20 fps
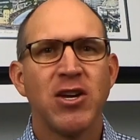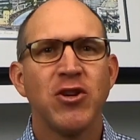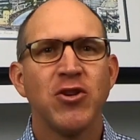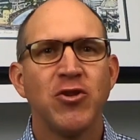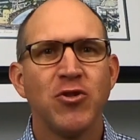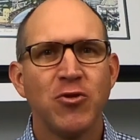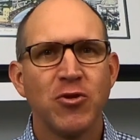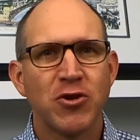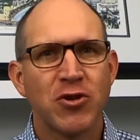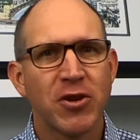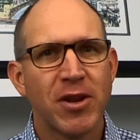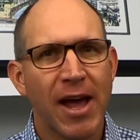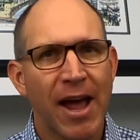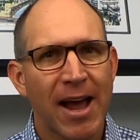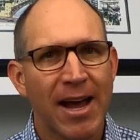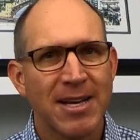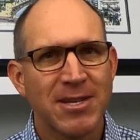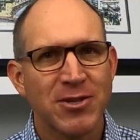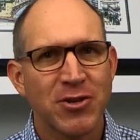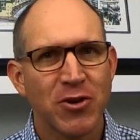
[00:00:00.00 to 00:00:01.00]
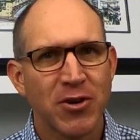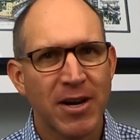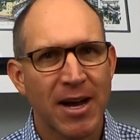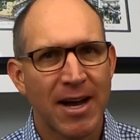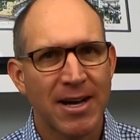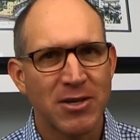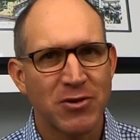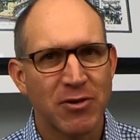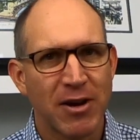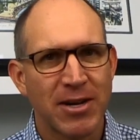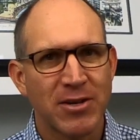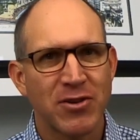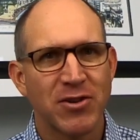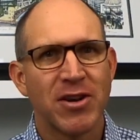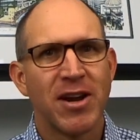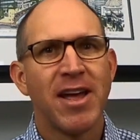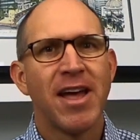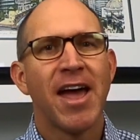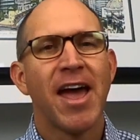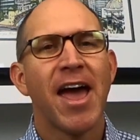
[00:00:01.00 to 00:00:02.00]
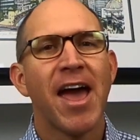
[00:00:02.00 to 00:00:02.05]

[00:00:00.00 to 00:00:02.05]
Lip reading: you should ask your contractor